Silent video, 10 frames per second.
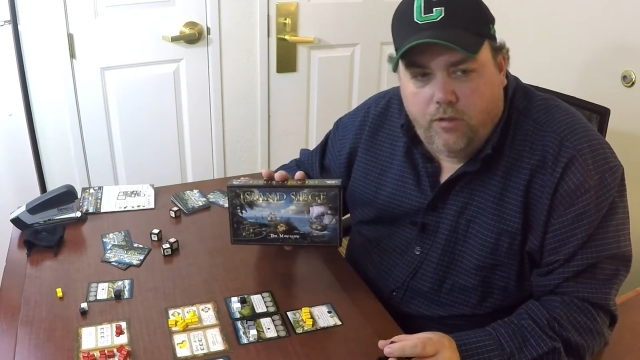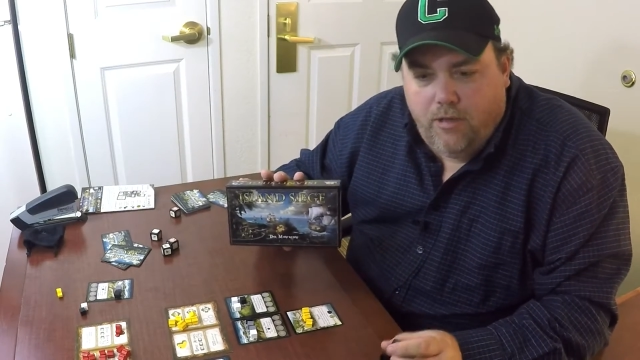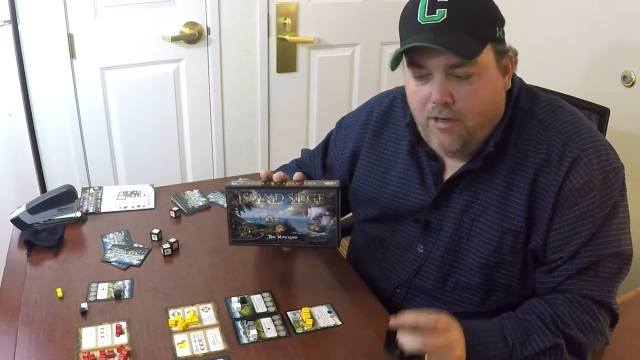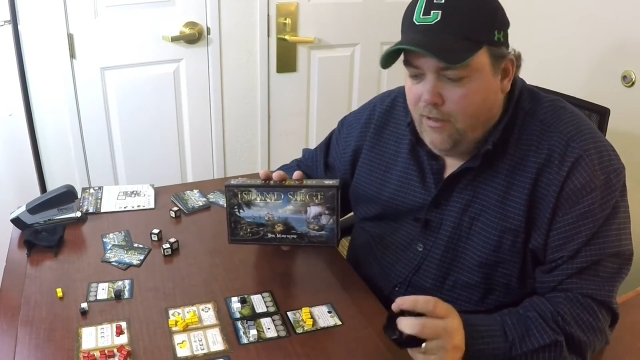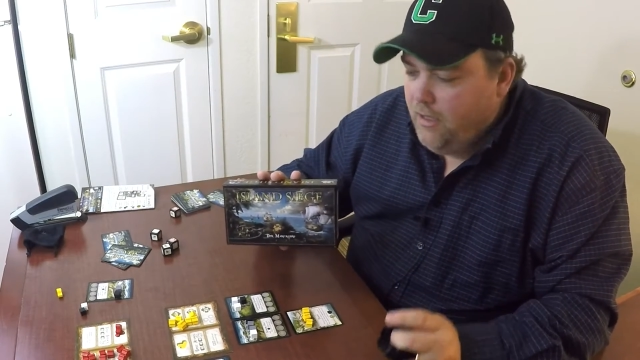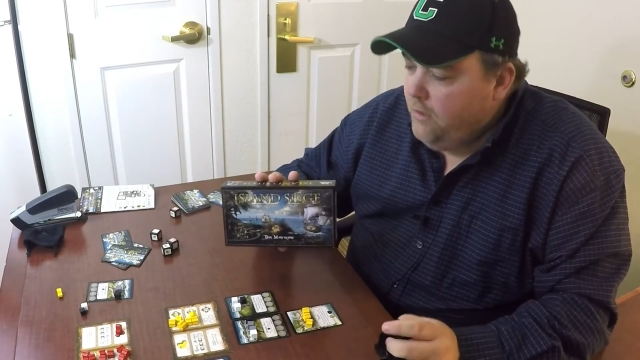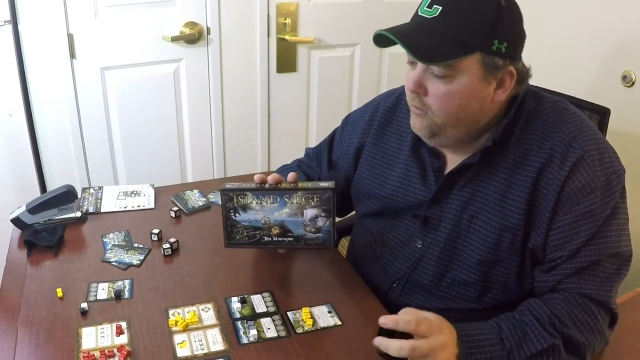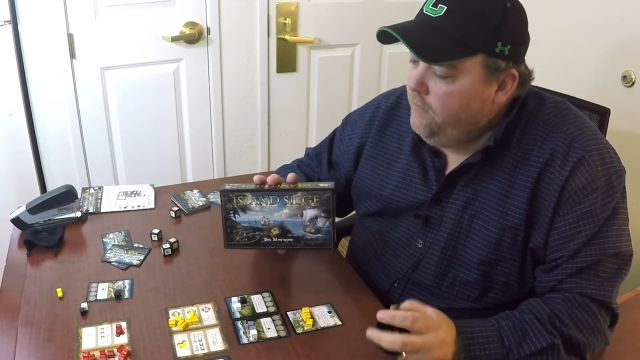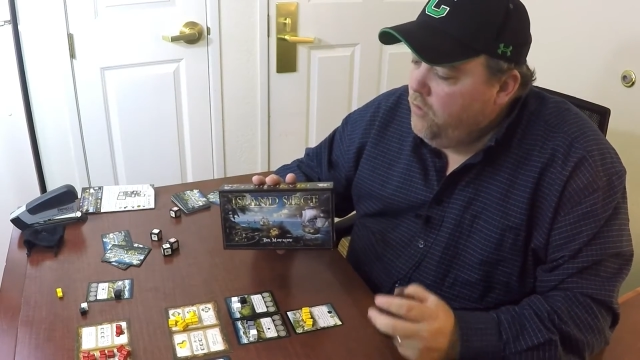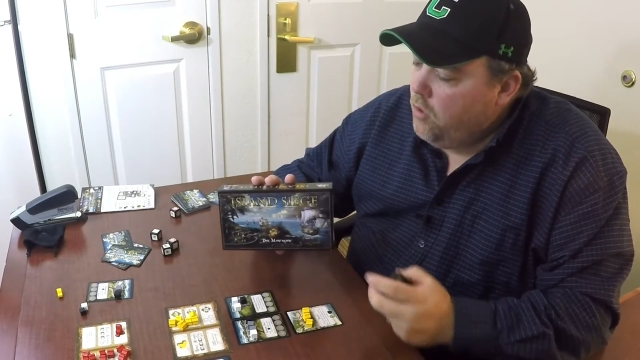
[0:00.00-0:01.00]
I'm here today to
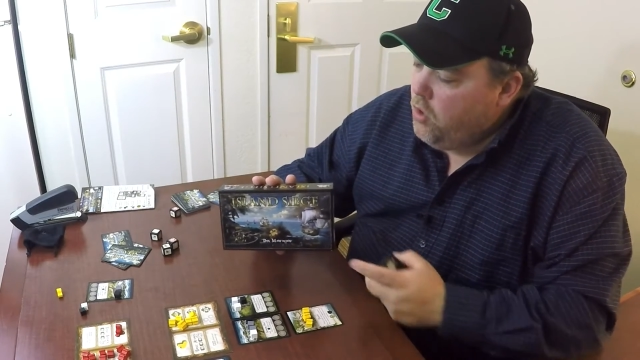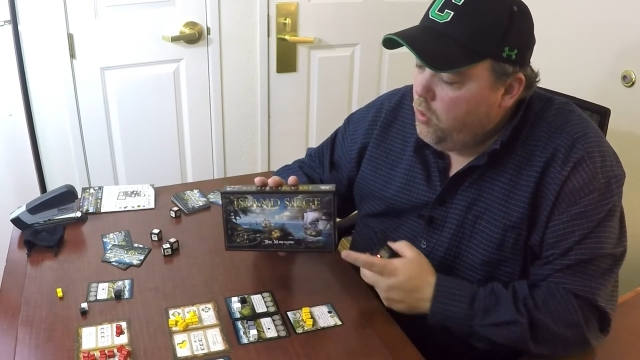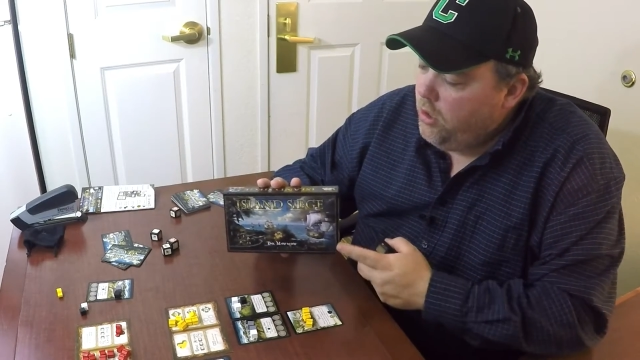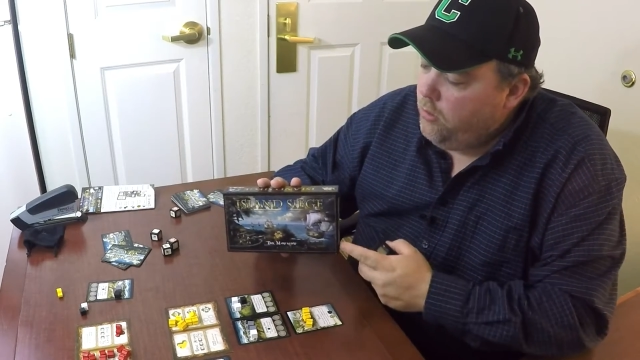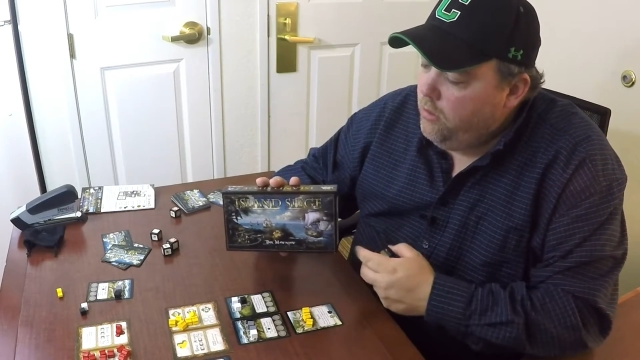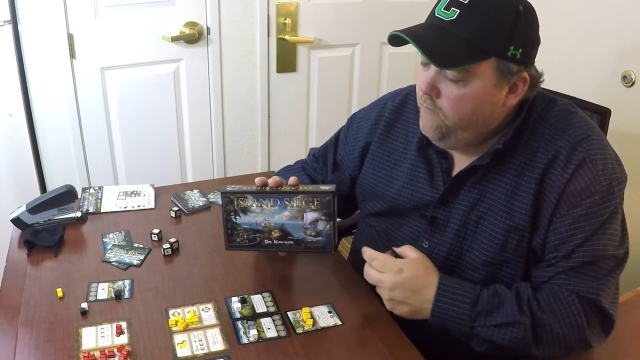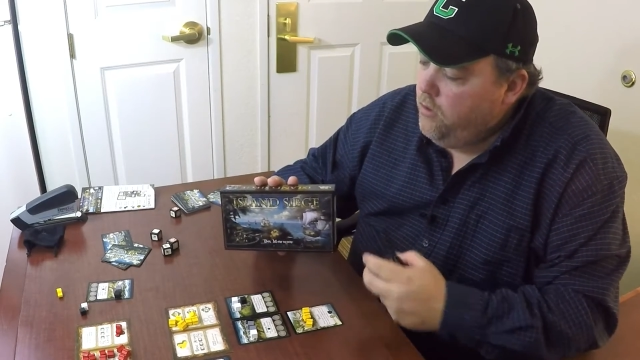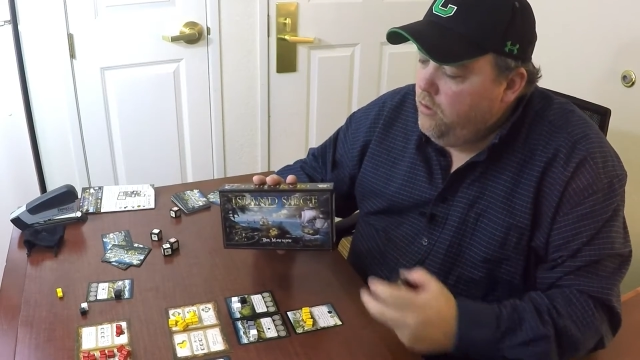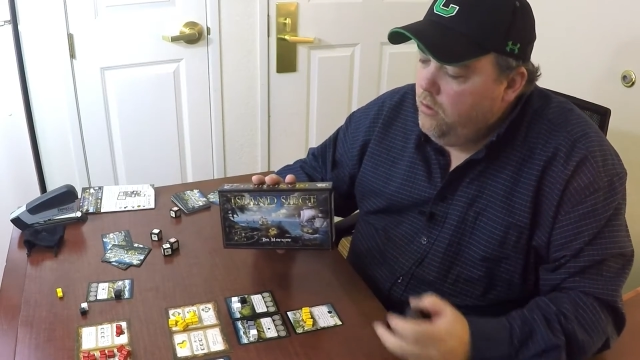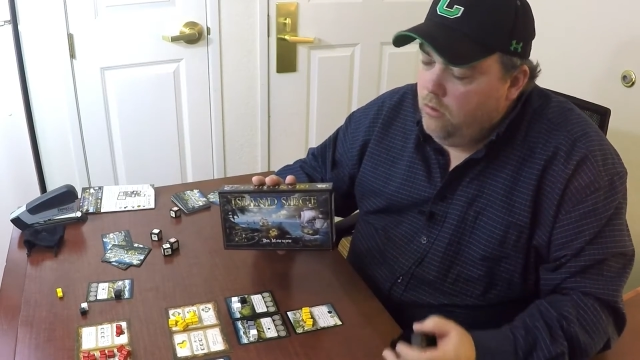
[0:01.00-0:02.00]
give you a quick
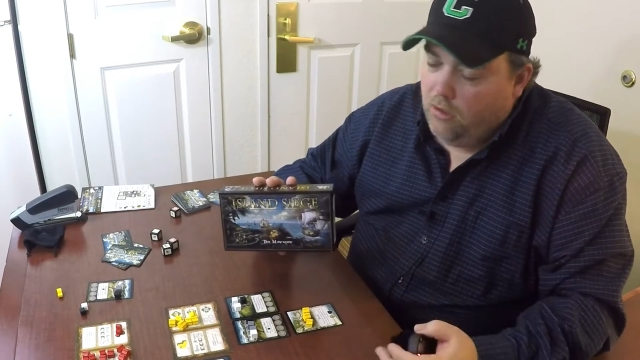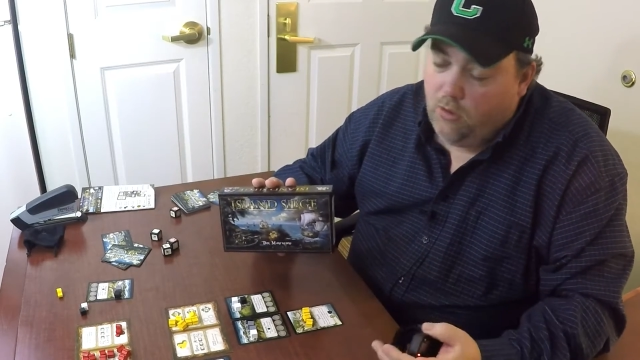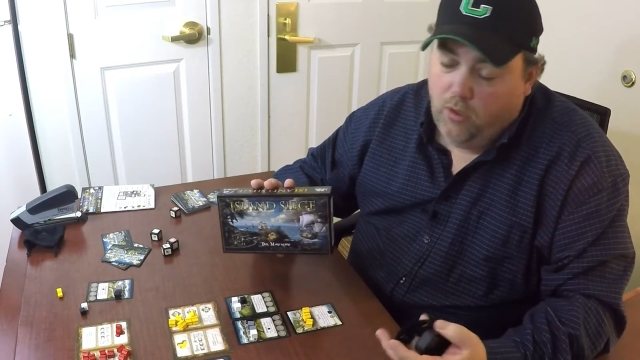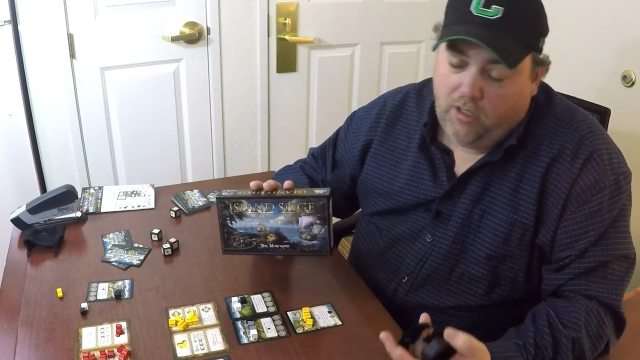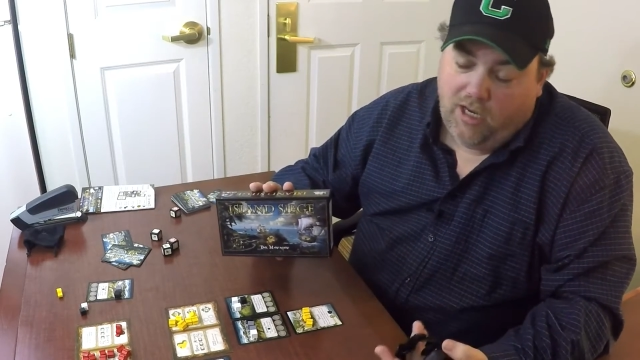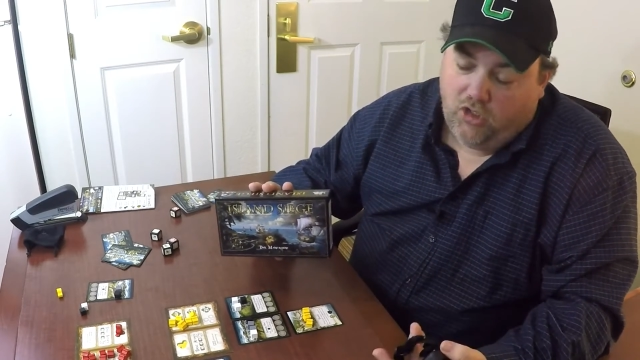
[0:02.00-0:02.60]
review, or a quick